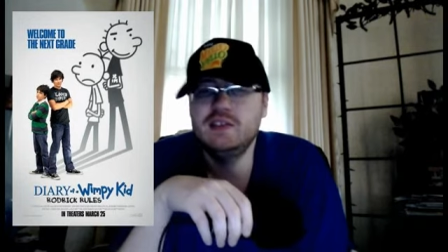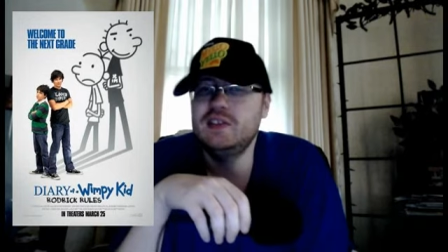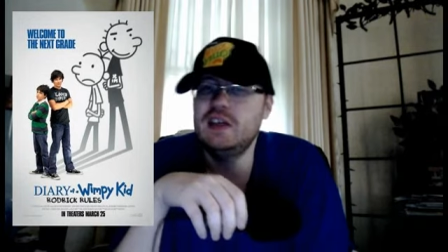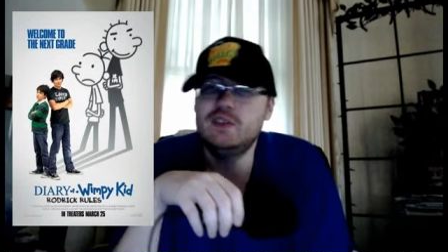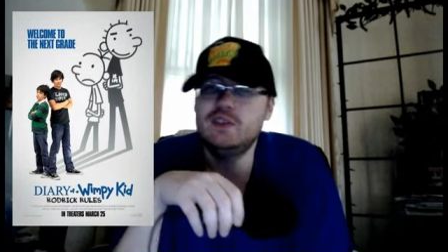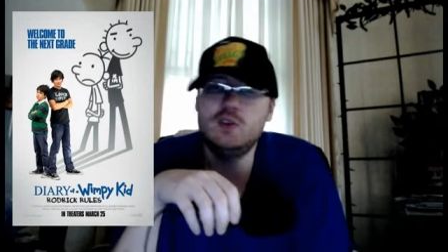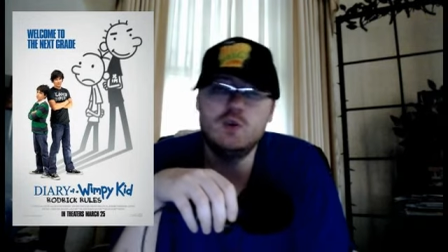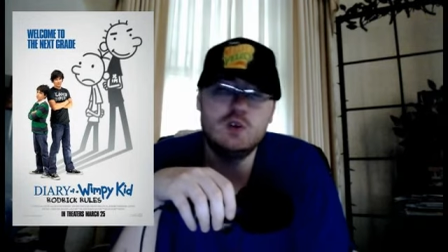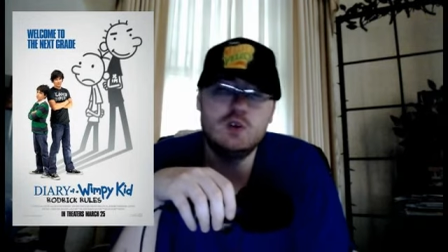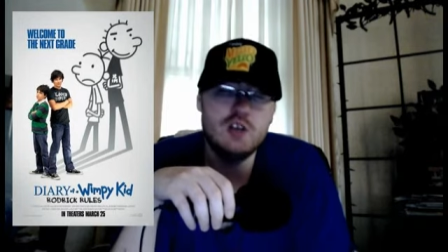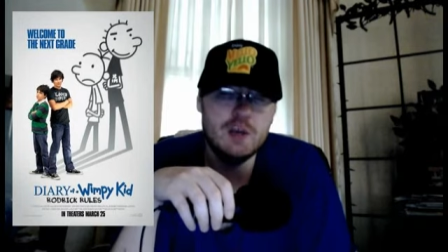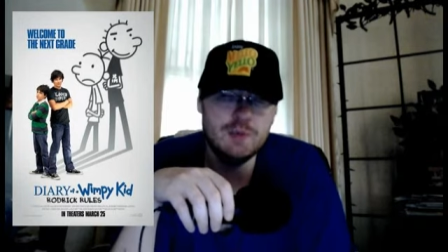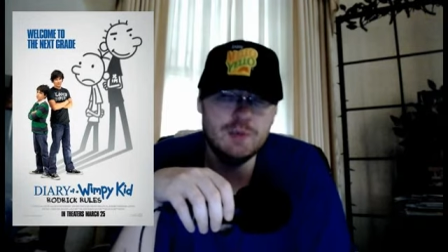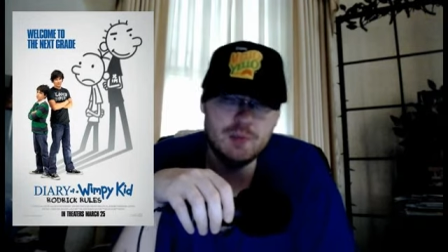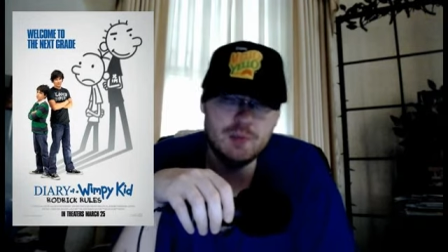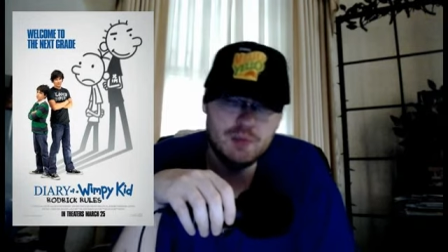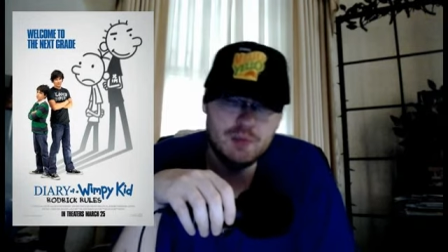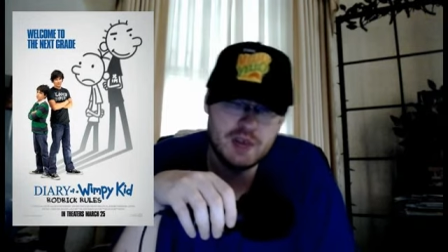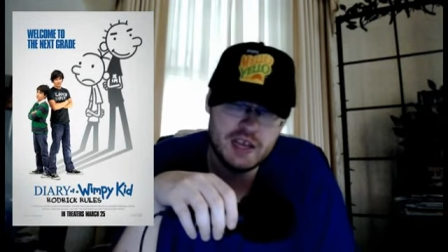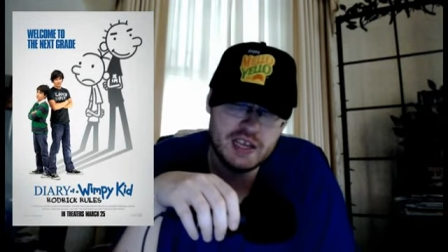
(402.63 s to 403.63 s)
that's all coming to
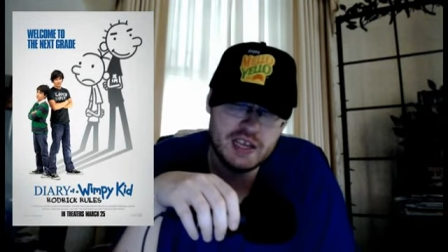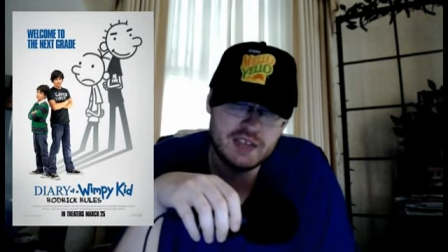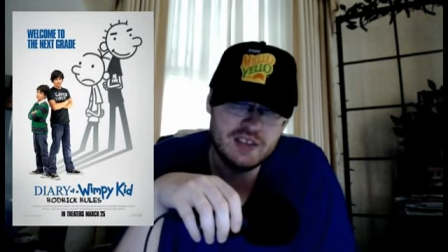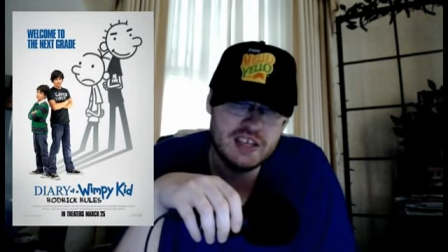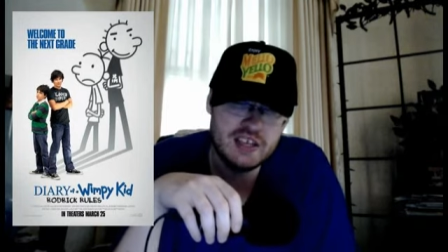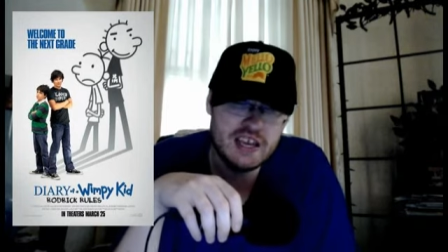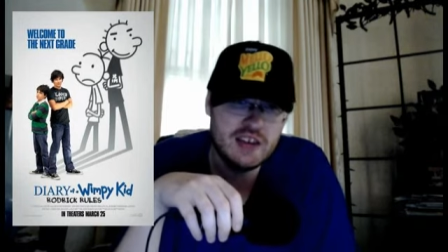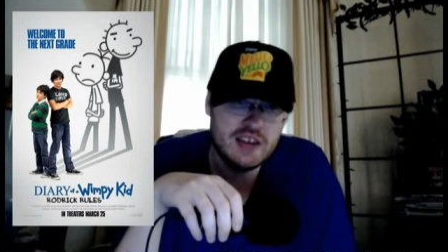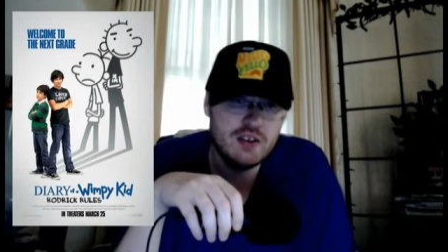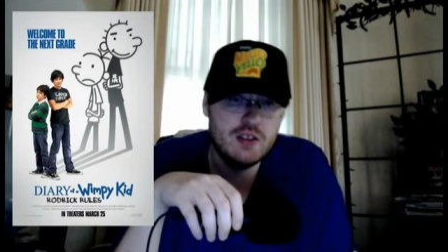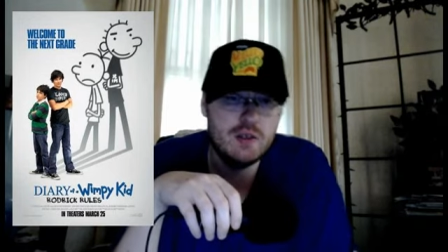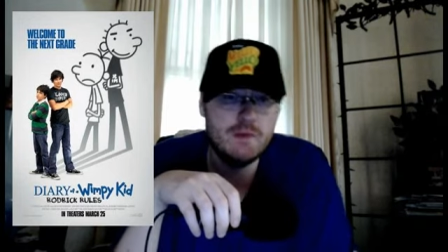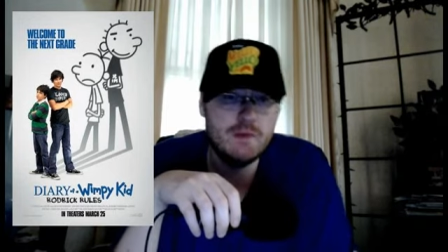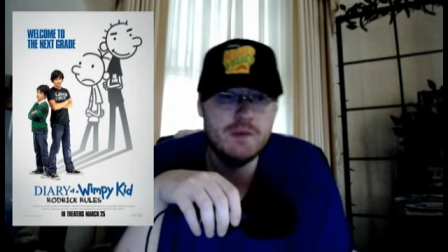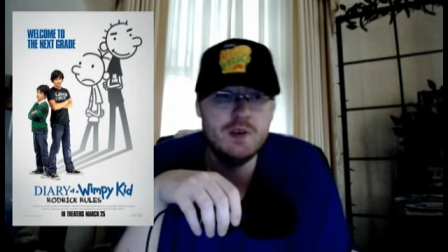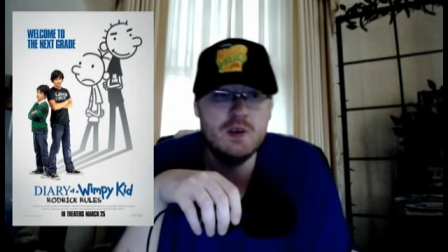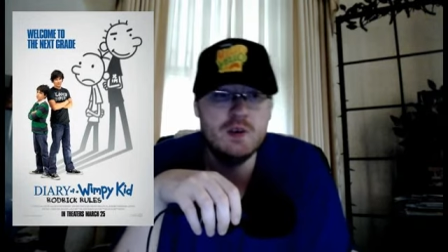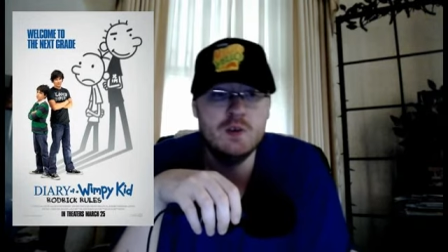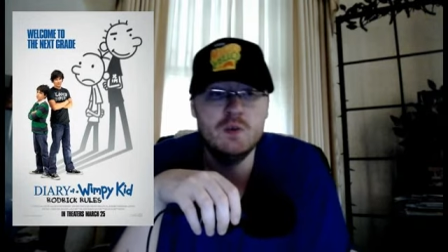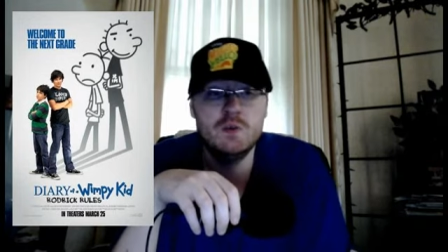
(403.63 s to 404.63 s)
play at the end of the
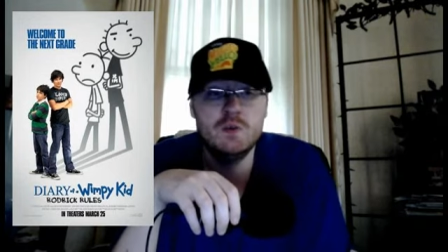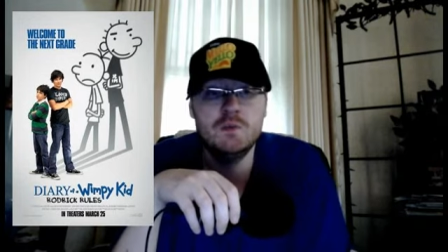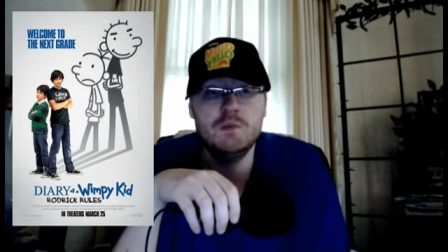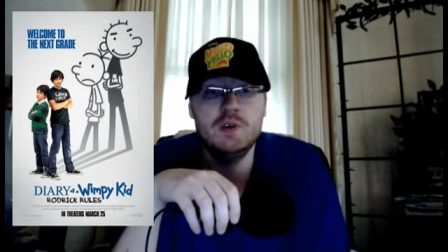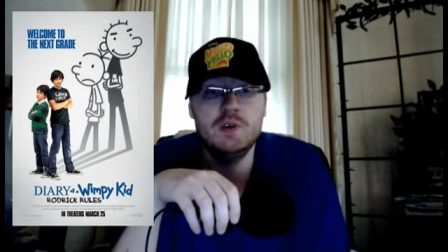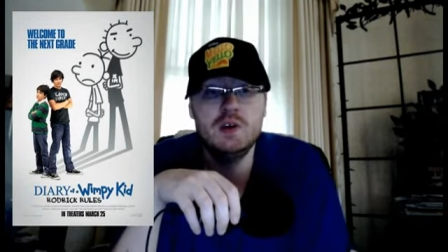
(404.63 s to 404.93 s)
film.